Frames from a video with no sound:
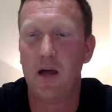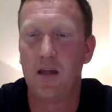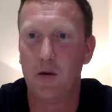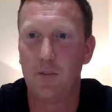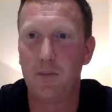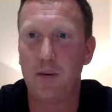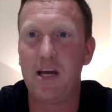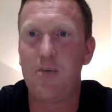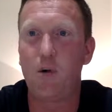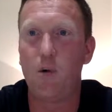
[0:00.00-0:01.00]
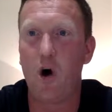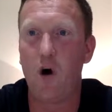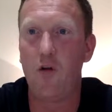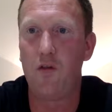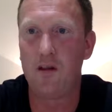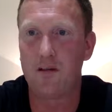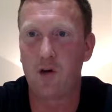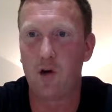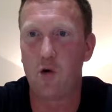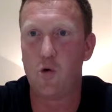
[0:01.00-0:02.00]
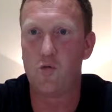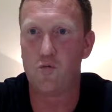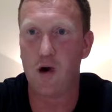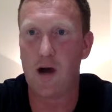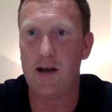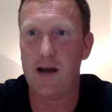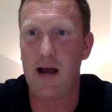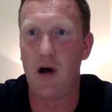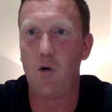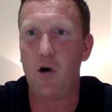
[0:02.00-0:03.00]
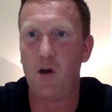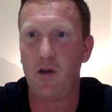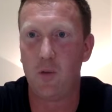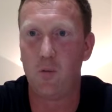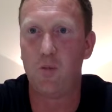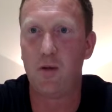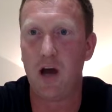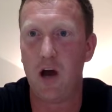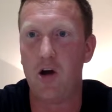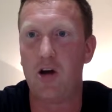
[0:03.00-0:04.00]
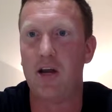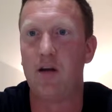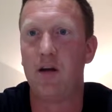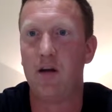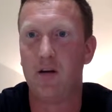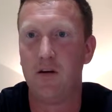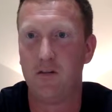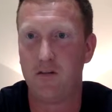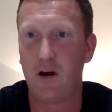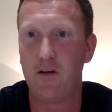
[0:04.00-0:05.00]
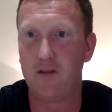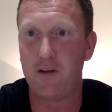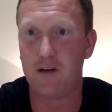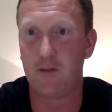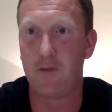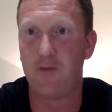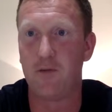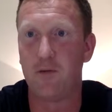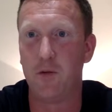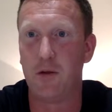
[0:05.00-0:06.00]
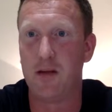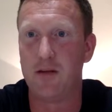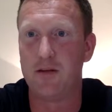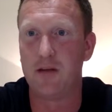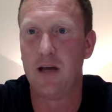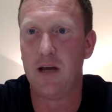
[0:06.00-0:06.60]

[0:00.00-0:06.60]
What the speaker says: there'll be people on this call right now that will be earning 5 figures a month from doing this.